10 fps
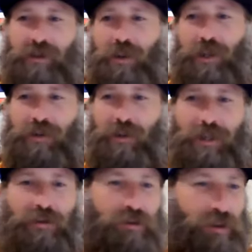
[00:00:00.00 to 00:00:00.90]

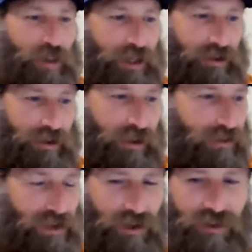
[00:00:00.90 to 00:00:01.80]
2022 sponsors of
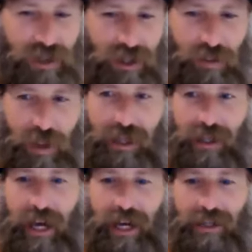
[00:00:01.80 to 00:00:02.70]
the Surf and Sales
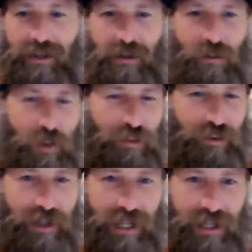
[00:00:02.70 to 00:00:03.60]
podcast,
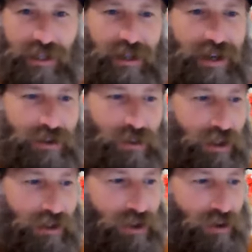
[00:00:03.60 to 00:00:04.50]
Reprise, as
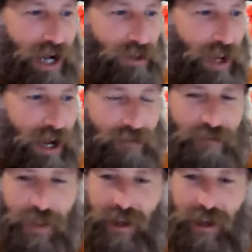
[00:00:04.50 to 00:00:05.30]
well as Scratchpad.